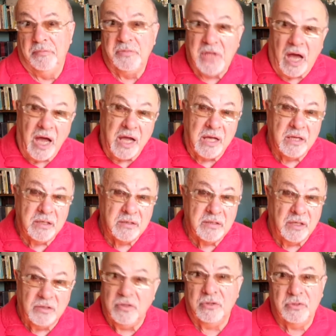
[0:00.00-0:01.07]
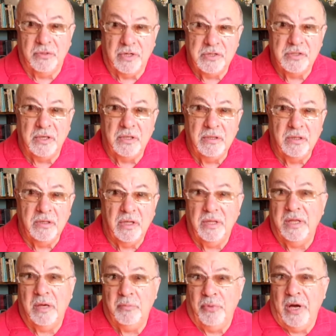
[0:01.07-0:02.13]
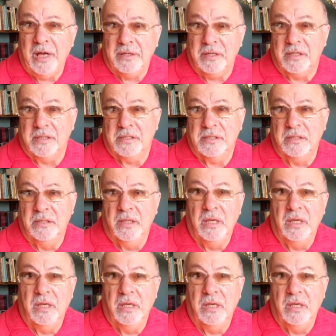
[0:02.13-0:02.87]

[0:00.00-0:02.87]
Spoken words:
diet and nutrition, in their practice,